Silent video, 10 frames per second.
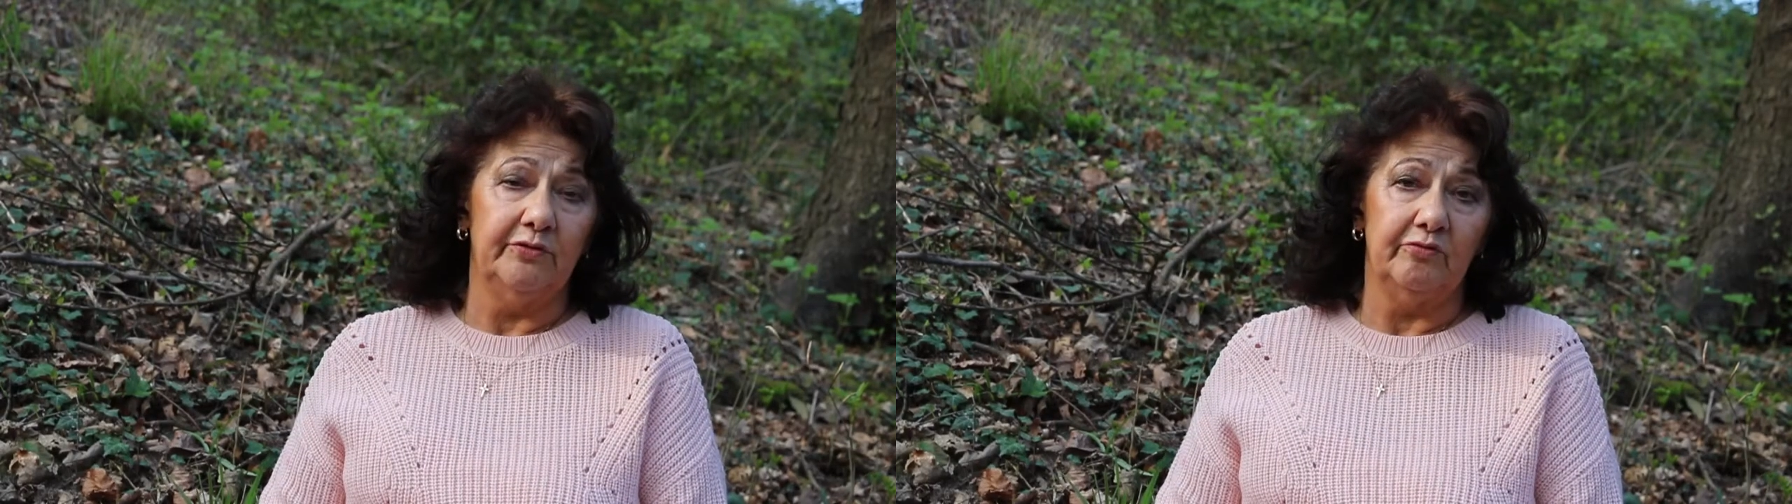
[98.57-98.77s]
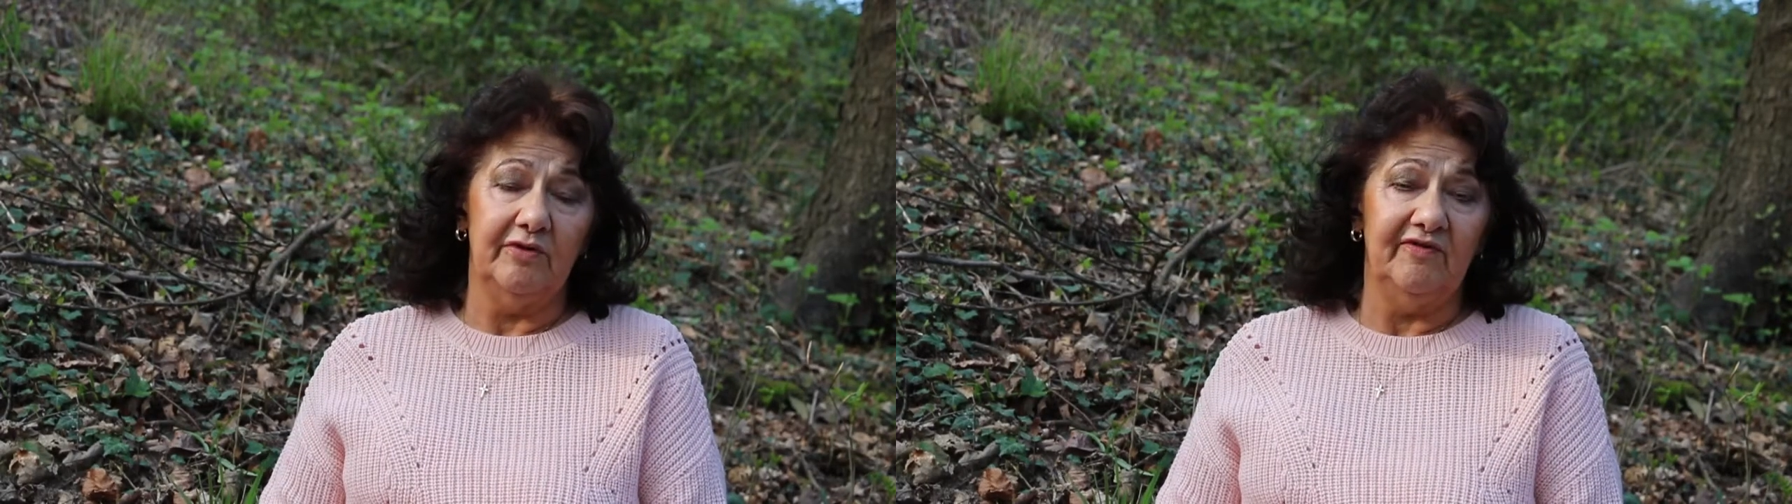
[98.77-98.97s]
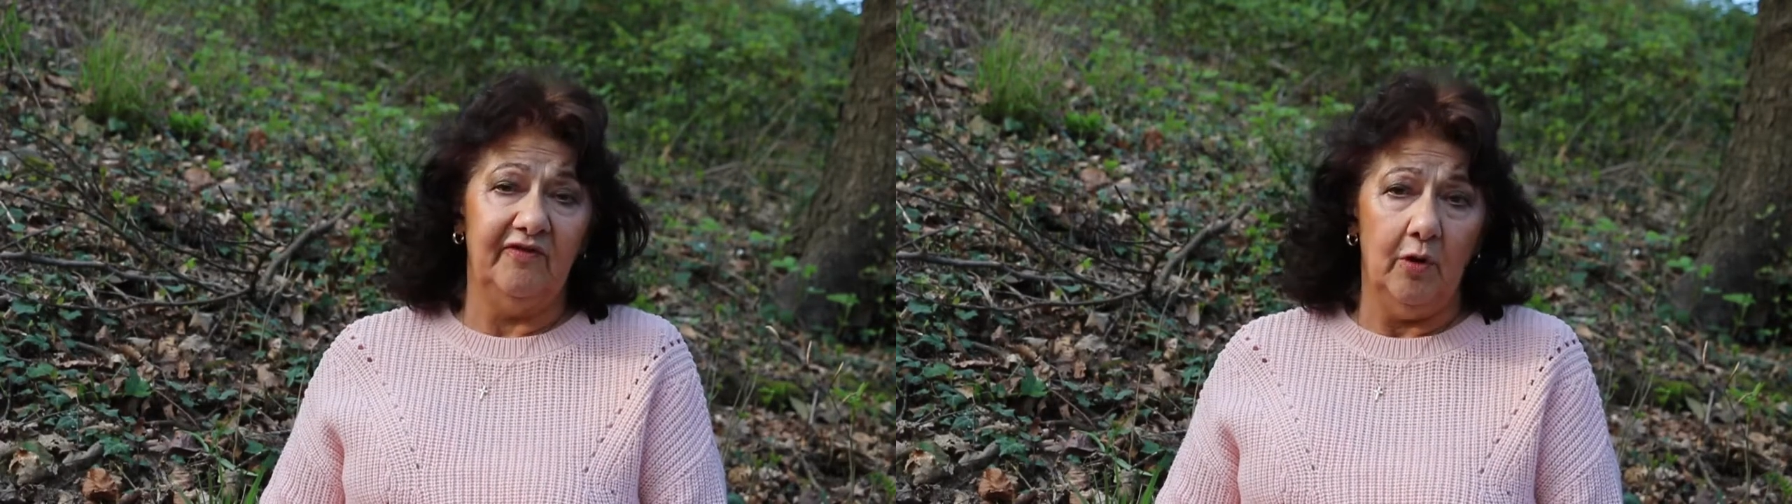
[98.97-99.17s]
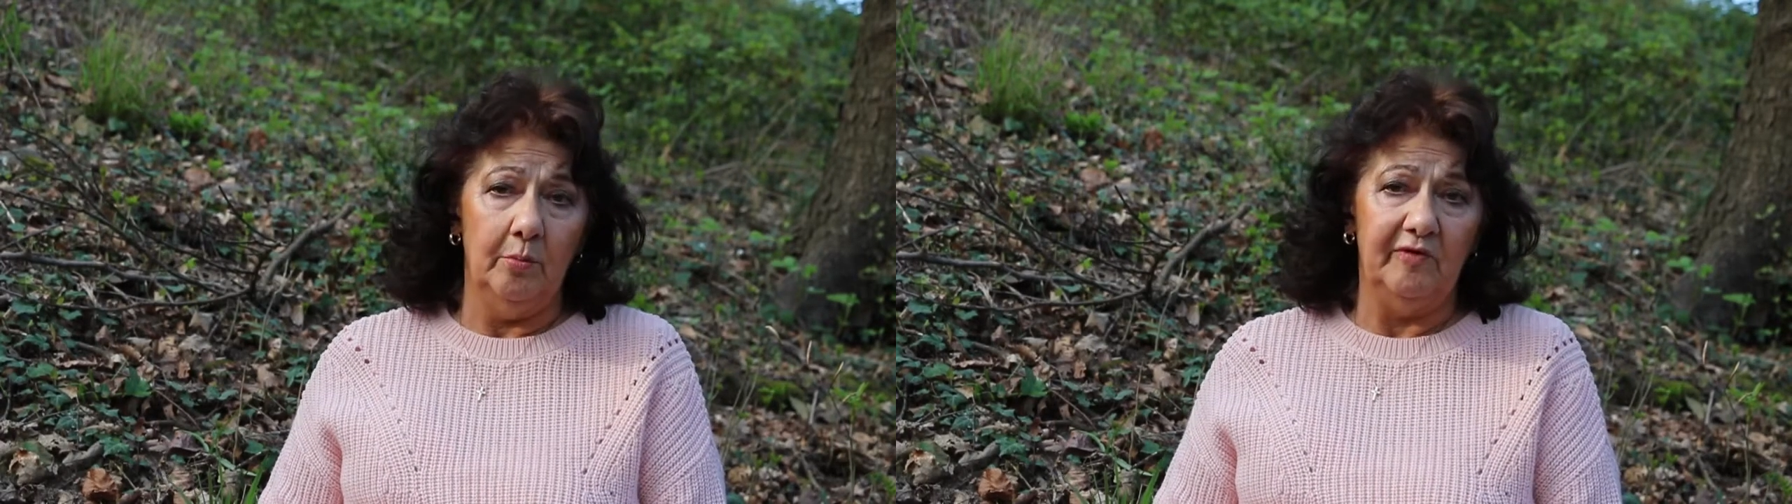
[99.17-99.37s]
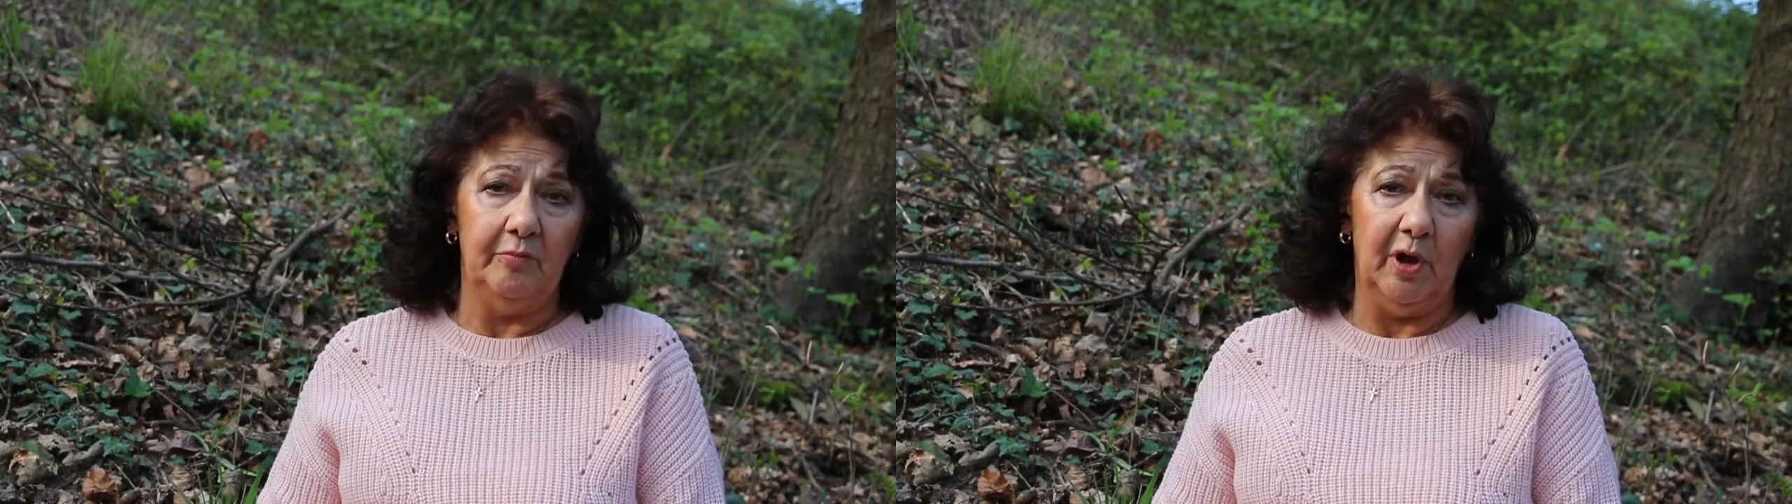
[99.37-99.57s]
the
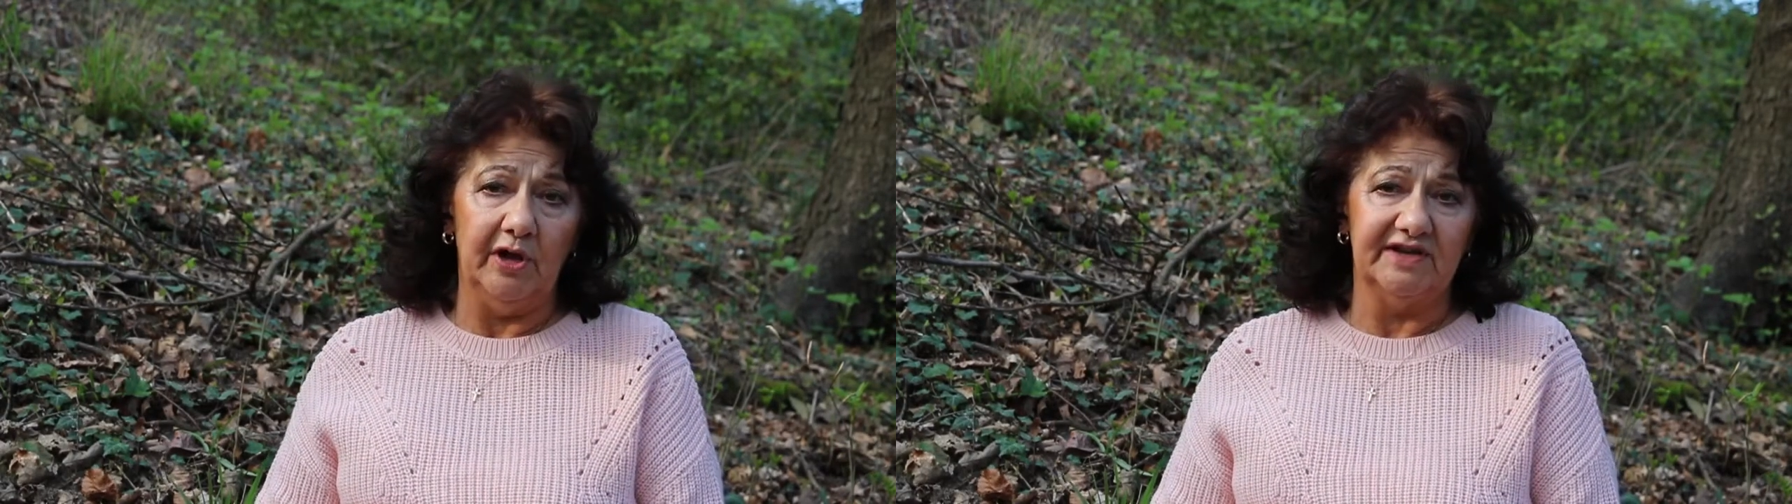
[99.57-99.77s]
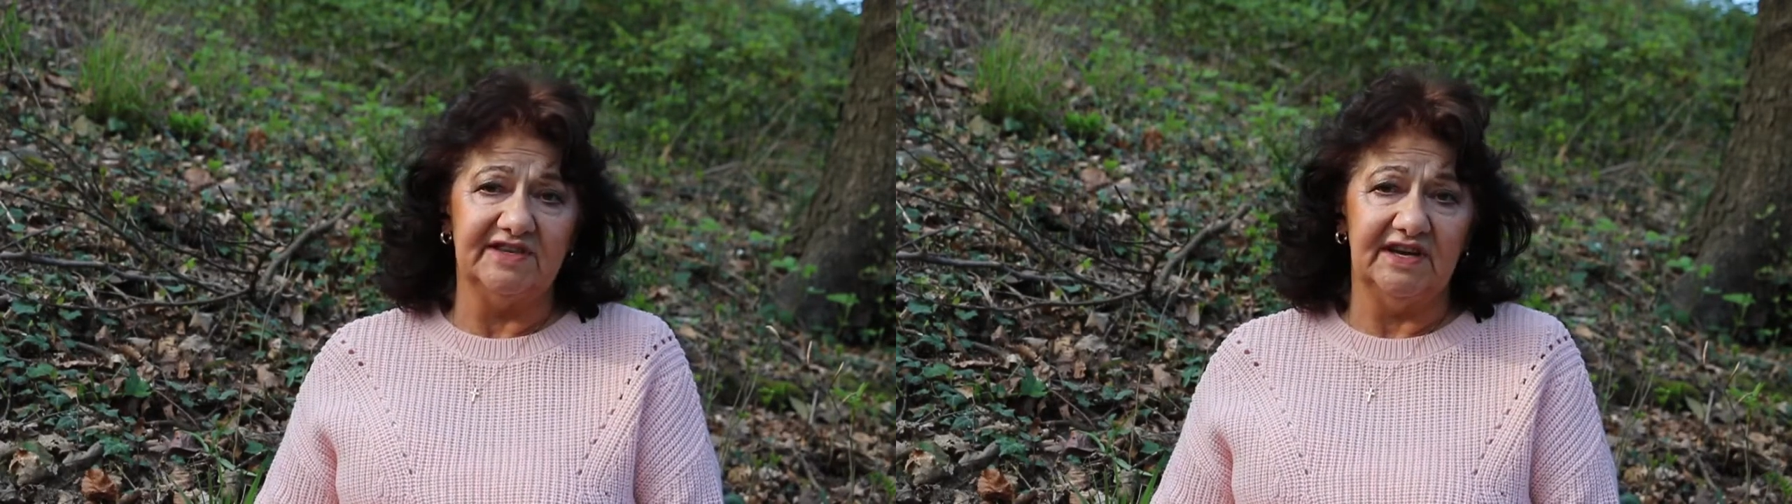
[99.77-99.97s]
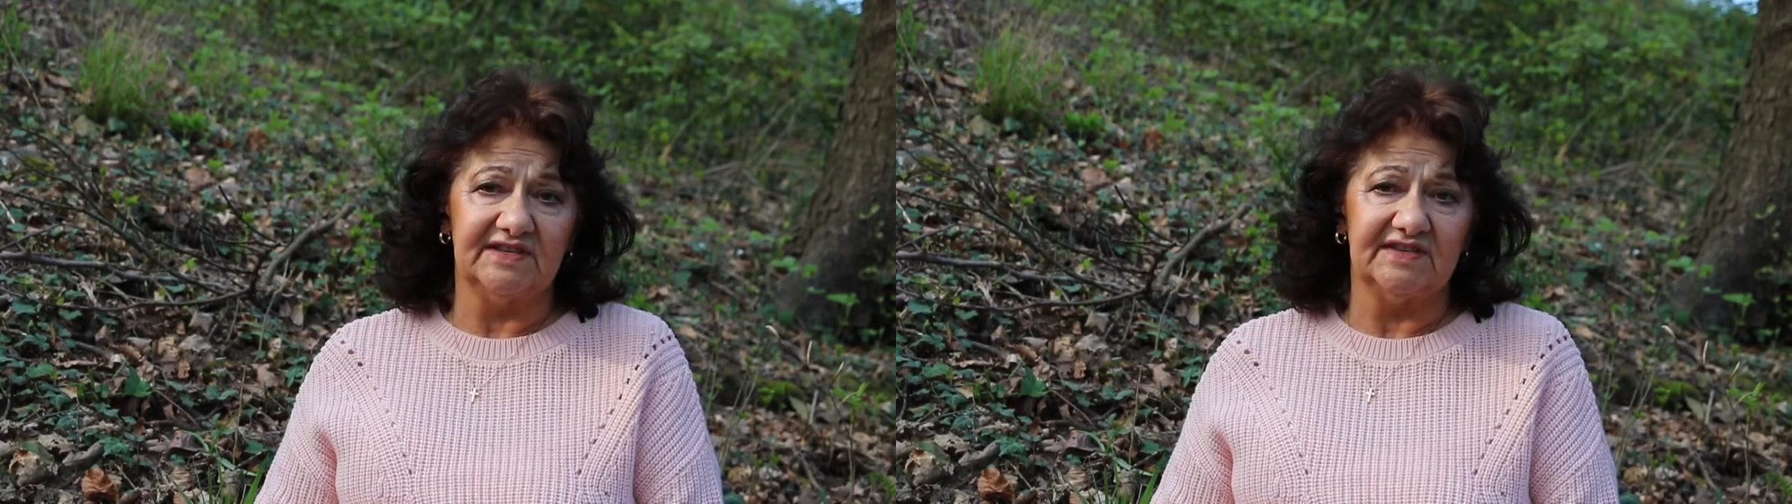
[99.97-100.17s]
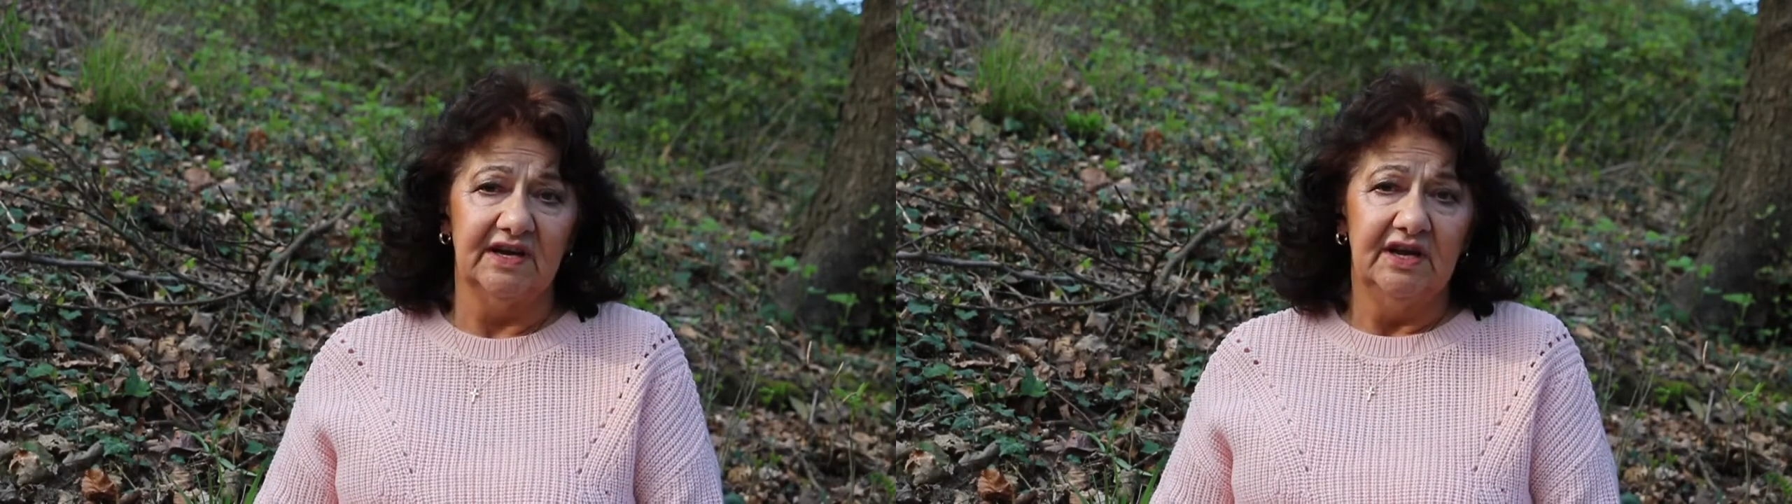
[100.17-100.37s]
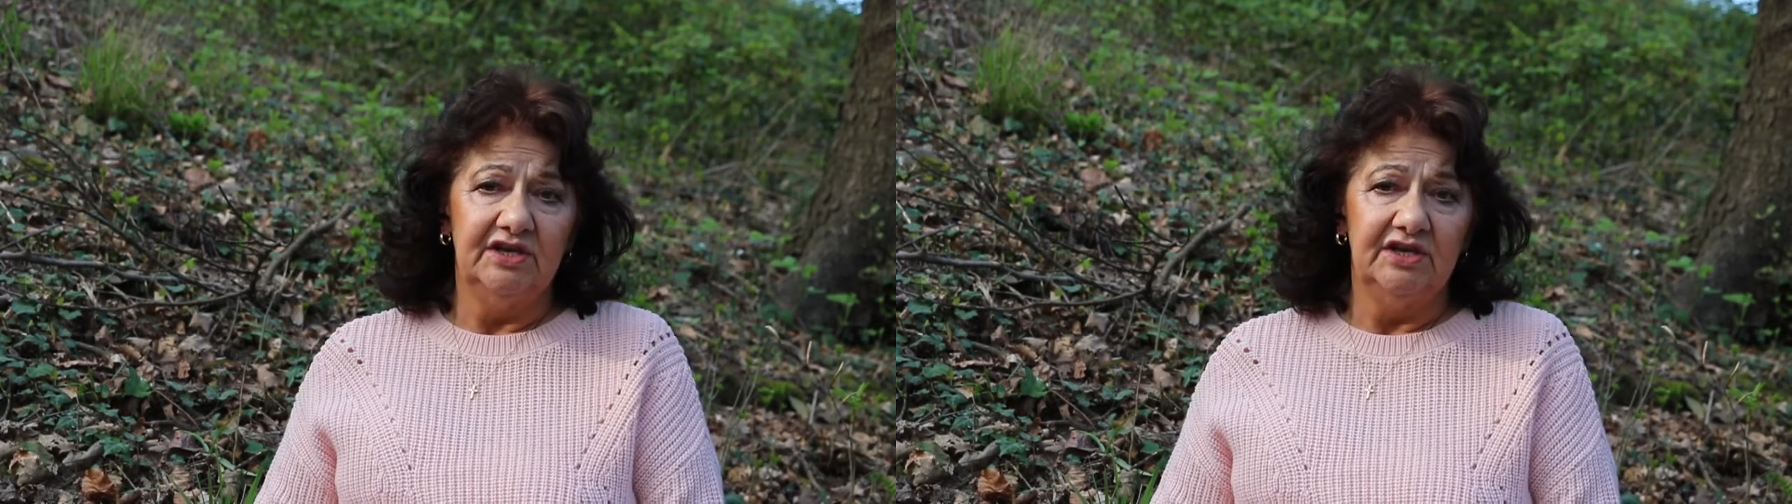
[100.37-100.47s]
reform of politics